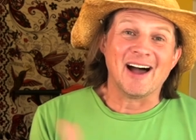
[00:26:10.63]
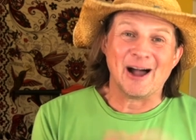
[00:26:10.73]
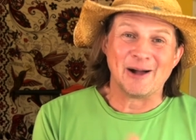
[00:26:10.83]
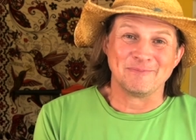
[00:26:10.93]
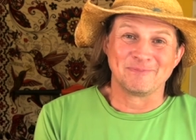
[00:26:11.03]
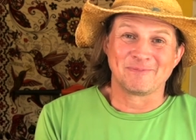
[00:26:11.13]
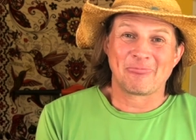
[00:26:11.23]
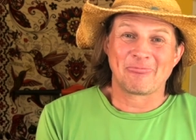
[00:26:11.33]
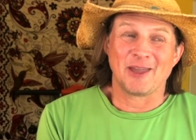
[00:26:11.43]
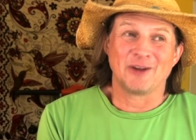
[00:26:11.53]
um,
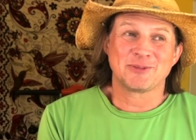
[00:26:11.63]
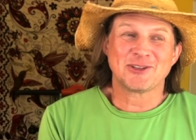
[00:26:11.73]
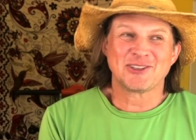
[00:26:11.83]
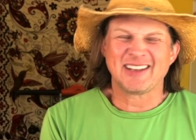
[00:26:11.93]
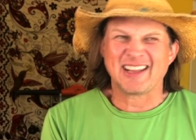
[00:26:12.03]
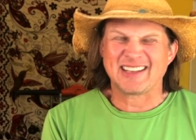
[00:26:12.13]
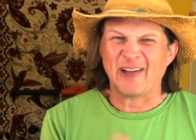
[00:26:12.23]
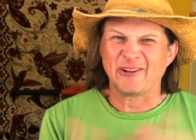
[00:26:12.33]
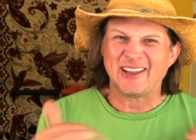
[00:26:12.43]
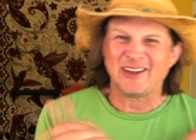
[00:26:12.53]
you know, especially like
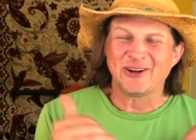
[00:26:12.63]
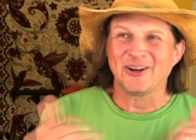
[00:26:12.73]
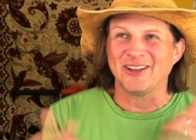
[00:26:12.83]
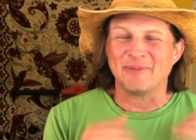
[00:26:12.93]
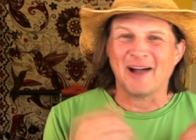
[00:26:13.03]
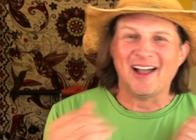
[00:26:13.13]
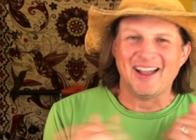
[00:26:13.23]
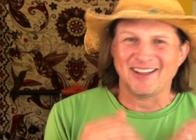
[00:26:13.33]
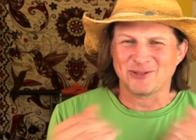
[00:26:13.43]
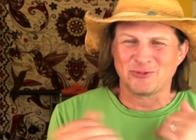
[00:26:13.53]
down here in the Baja,
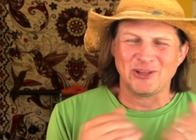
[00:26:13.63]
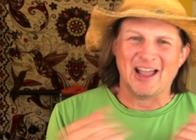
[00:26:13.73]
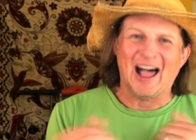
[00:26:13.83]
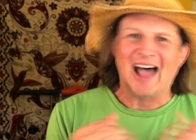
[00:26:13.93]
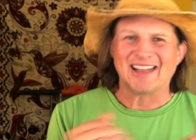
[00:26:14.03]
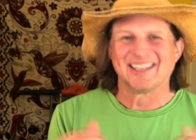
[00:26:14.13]
it gets really hot